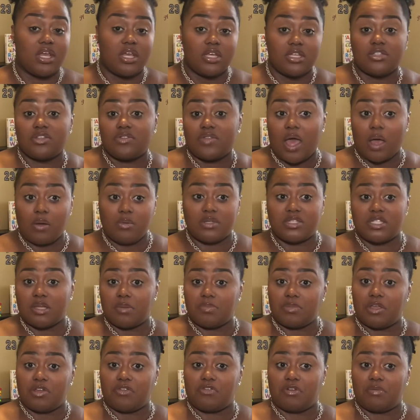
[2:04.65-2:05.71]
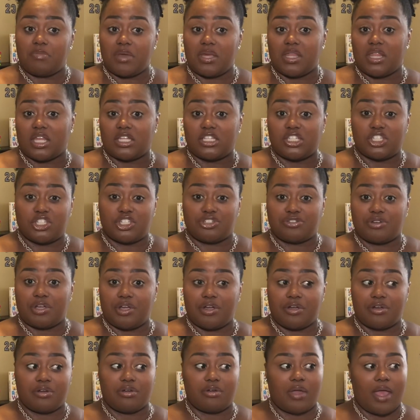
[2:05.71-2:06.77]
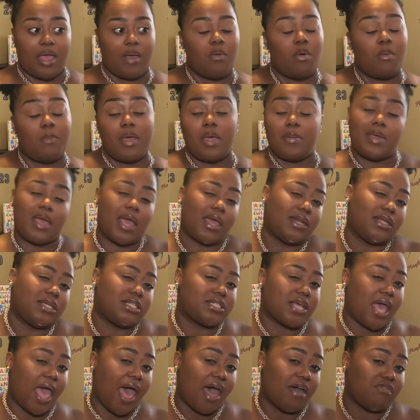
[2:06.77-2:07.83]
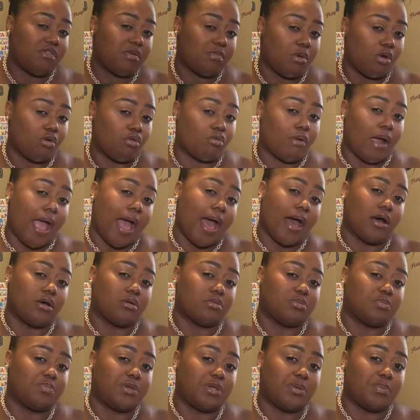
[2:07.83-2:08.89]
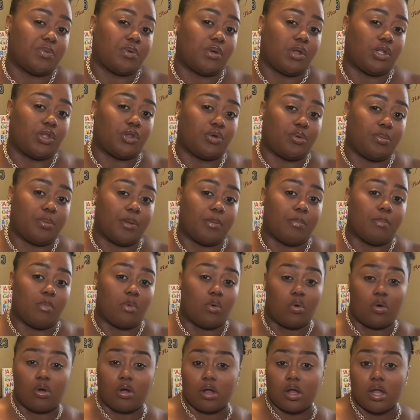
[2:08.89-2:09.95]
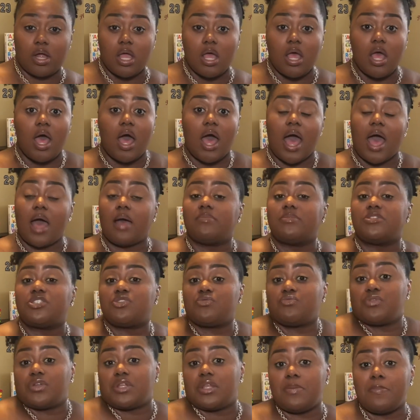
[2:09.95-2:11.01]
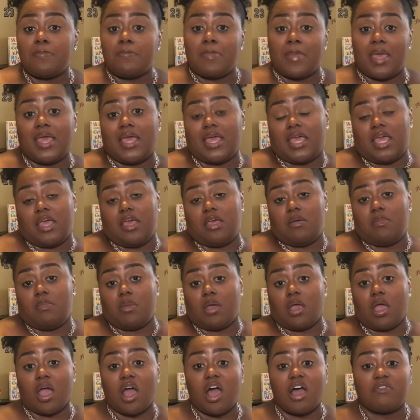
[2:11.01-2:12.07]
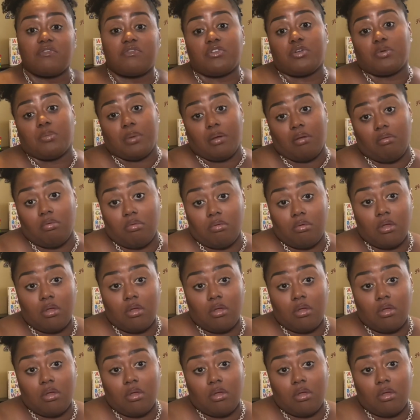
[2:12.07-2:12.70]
So that was something for me that just triggered, okay, well, maybe I need to have him around people a little bit more to really make him comfortable.